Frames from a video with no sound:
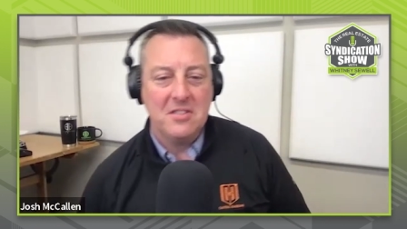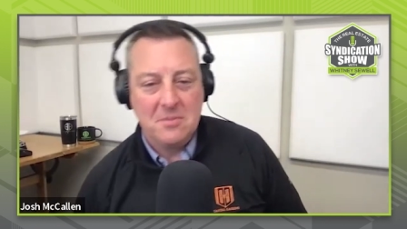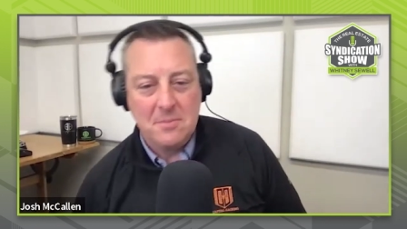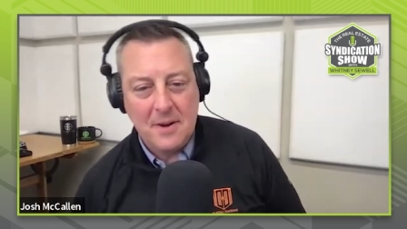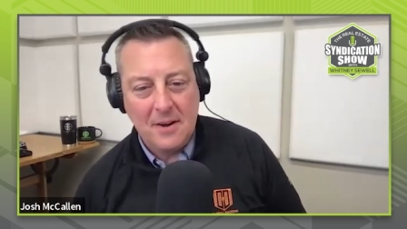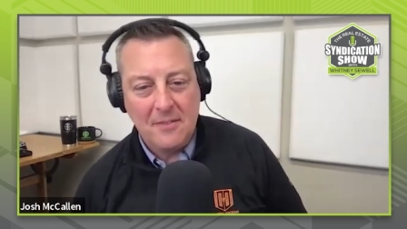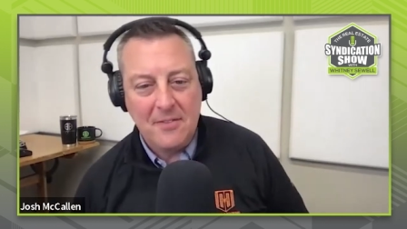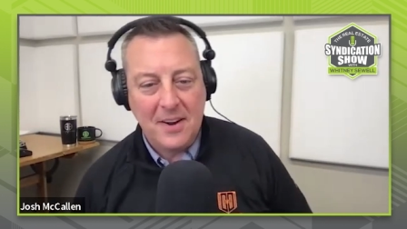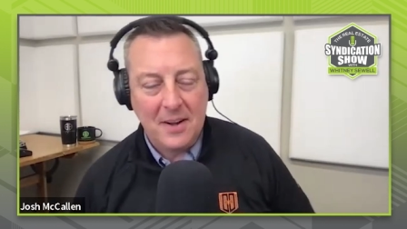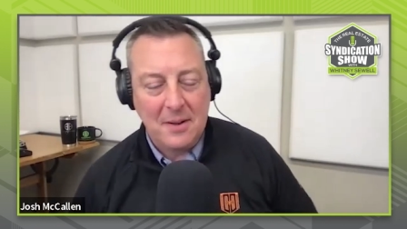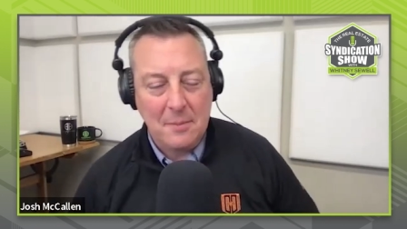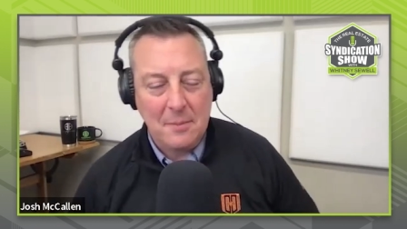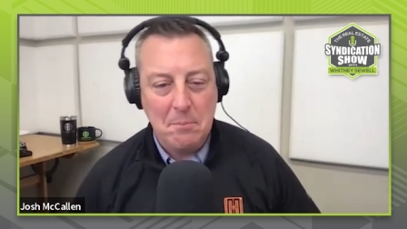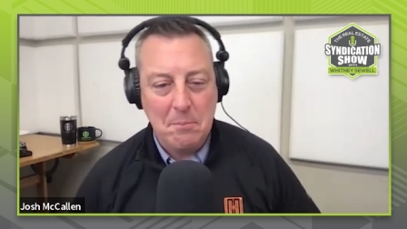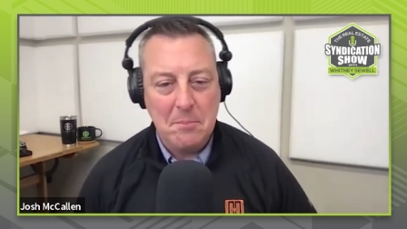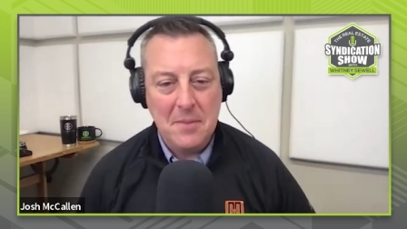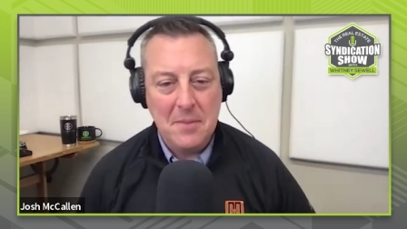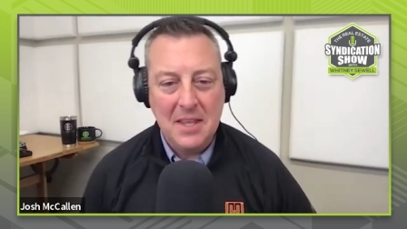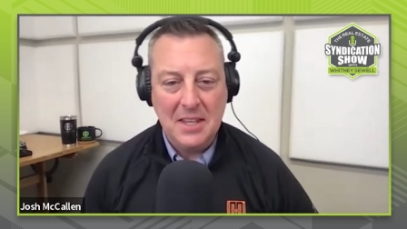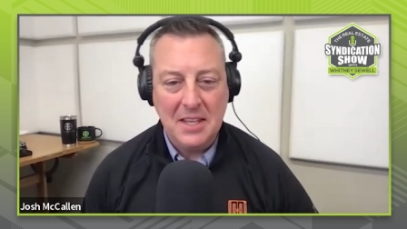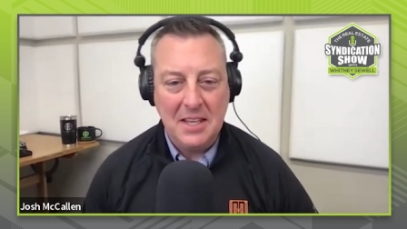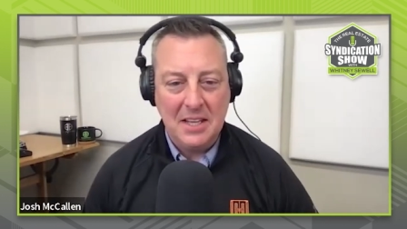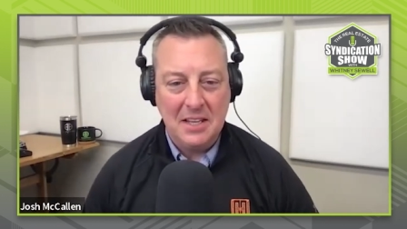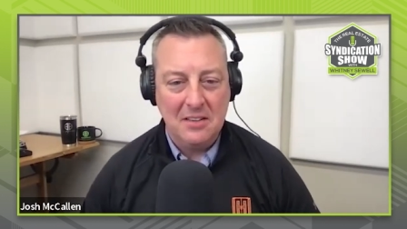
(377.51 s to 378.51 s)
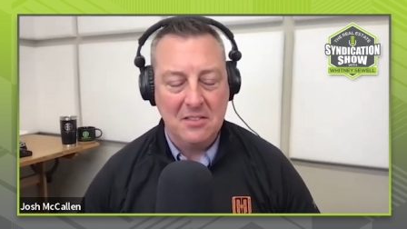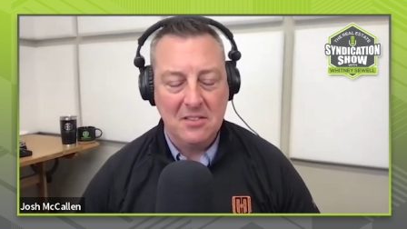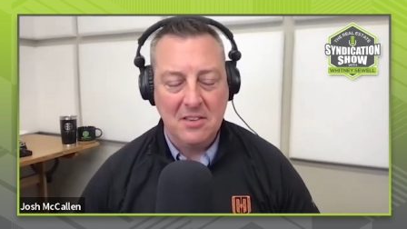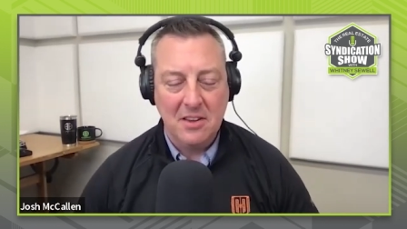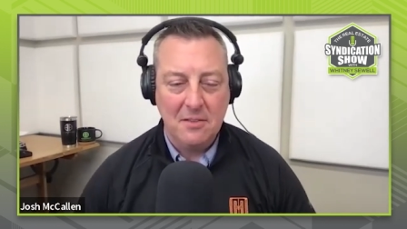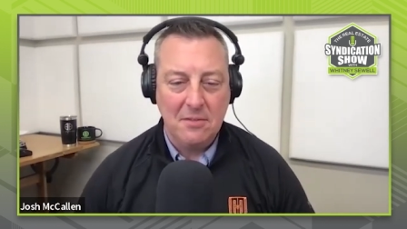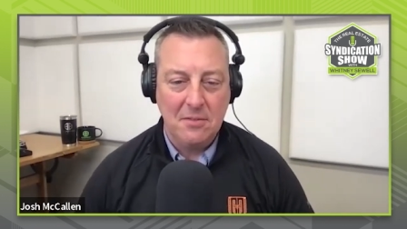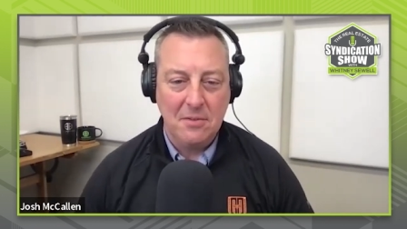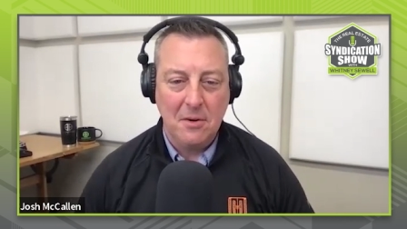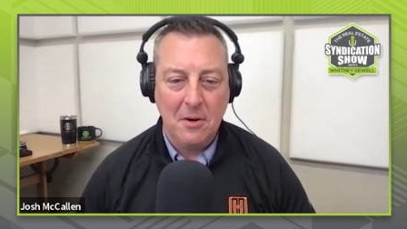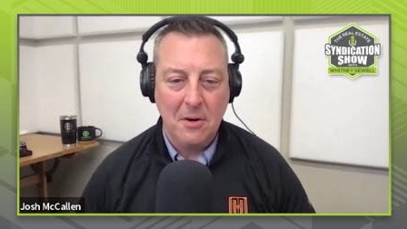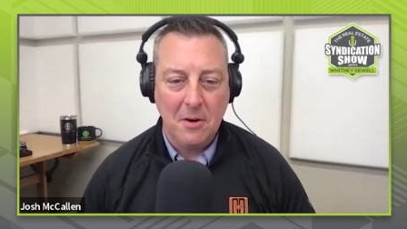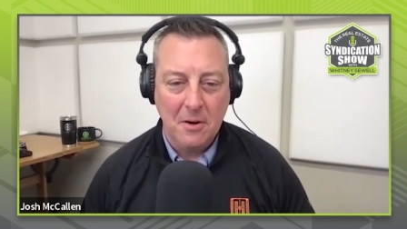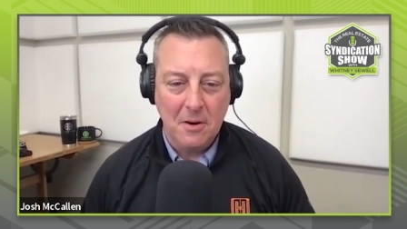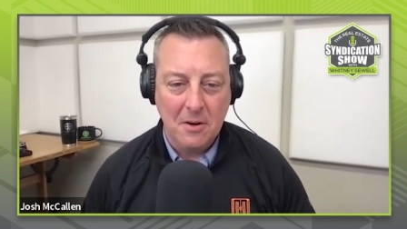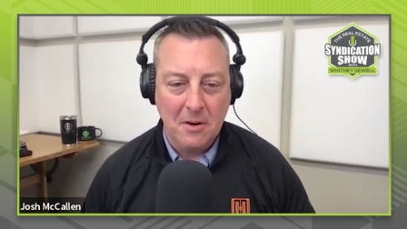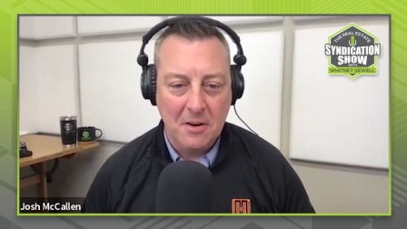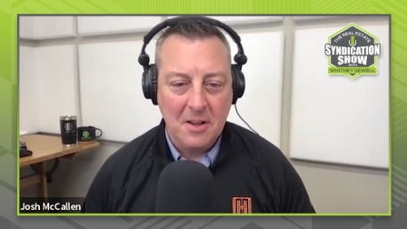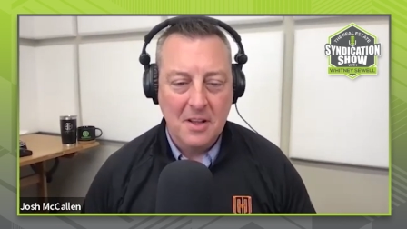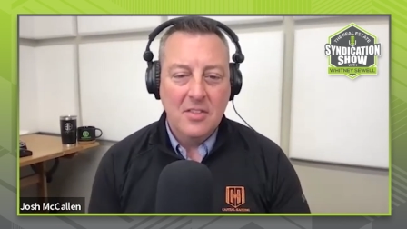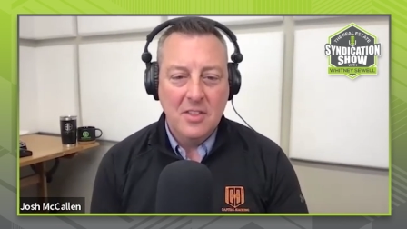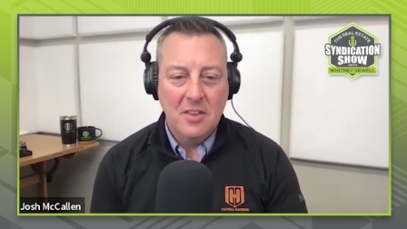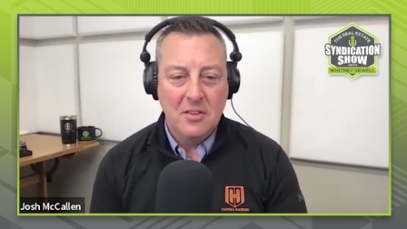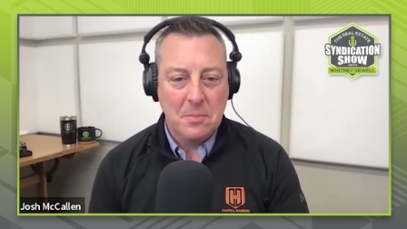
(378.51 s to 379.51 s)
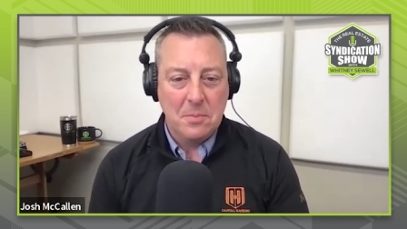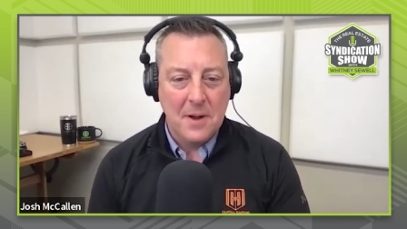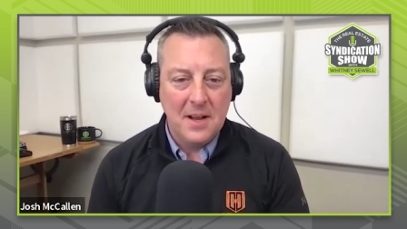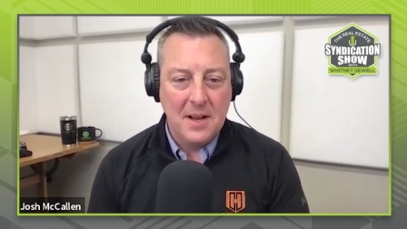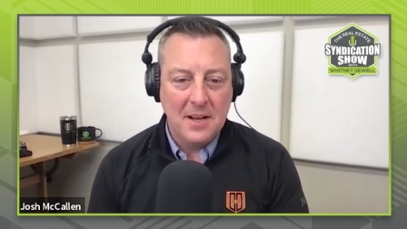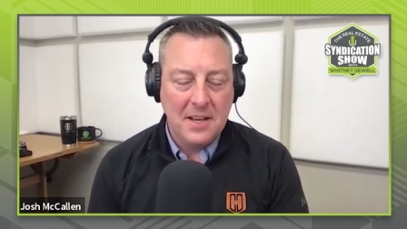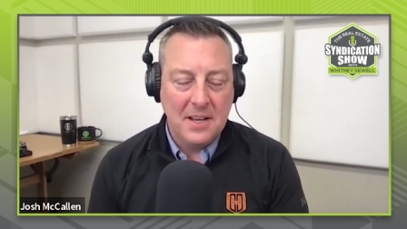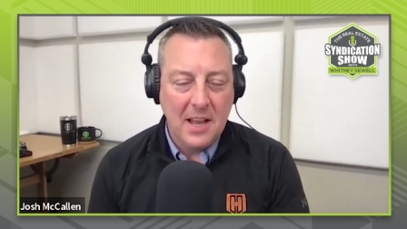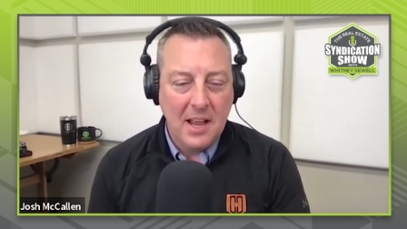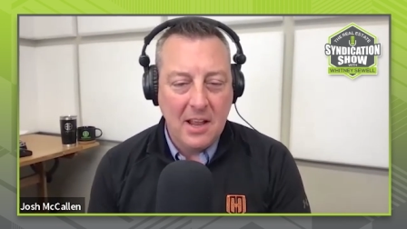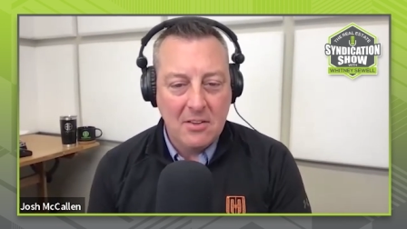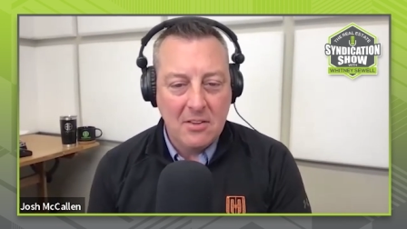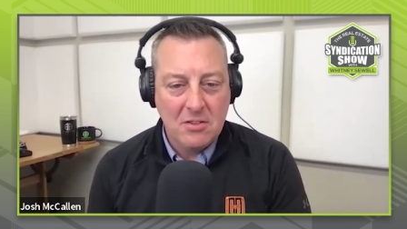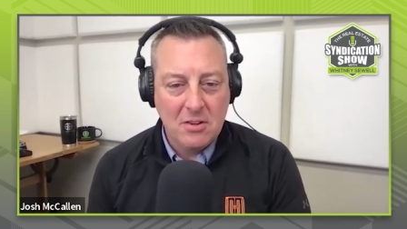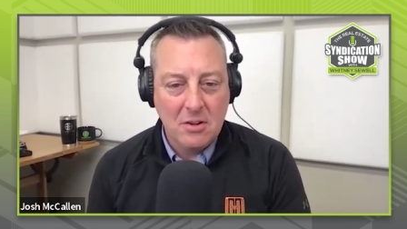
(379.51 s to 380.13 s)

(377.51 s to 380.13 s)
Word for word: As a matter of fact, millions have heard this podcast,